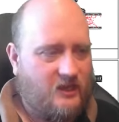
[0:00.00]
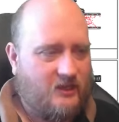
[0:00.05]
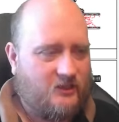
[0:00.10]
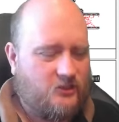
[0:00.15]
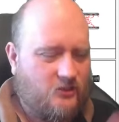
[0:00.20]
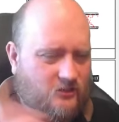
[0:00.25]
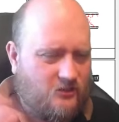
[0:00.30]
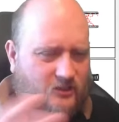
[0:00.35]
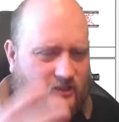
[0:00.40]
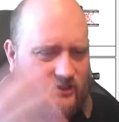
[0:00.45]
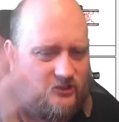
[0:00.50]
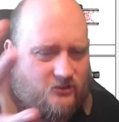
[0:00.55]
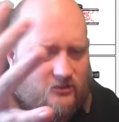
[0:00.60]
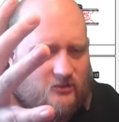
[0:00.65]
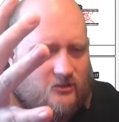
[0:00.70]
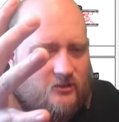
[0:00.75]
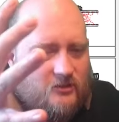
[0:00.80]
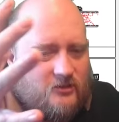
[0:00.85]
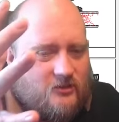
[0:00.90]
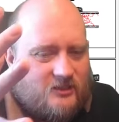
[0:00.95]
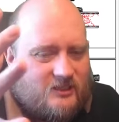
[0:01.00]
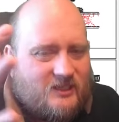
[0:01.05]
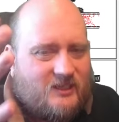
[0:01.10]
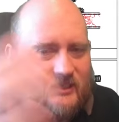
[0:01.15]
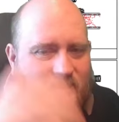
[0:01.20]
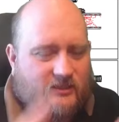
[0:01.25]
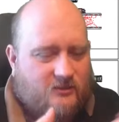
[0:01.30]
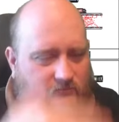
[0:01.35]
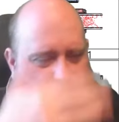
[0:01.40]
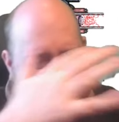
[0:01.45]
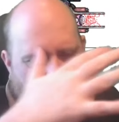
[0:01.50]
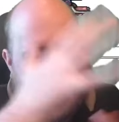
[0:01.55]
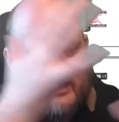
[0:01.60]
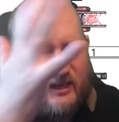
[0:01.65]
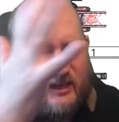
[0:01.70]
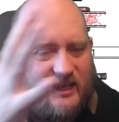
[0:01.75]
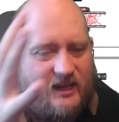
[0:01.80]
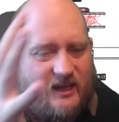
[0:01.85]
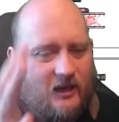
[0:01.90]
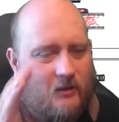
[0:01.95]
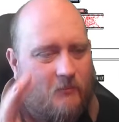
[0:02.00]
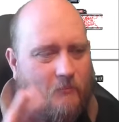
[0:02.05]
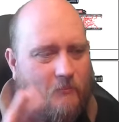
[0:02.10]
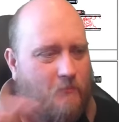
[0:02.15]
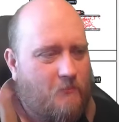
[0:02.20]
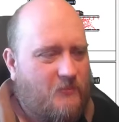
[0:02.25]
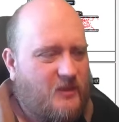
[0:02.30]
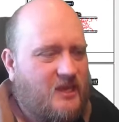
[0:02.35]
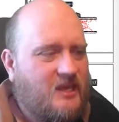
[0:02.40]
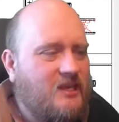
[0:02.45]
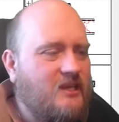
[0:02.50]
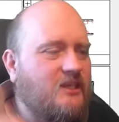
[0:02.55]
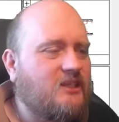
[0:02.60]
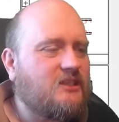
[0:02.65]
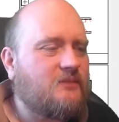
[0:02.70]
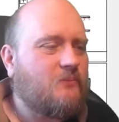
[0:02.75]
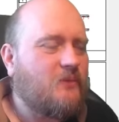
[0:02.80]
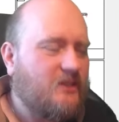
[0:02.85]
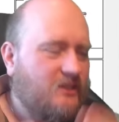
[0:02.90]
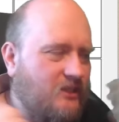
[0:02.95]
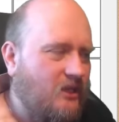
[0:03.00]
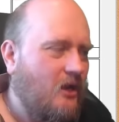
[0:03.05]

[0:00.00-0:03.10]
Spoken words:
It's not just this little piece, but there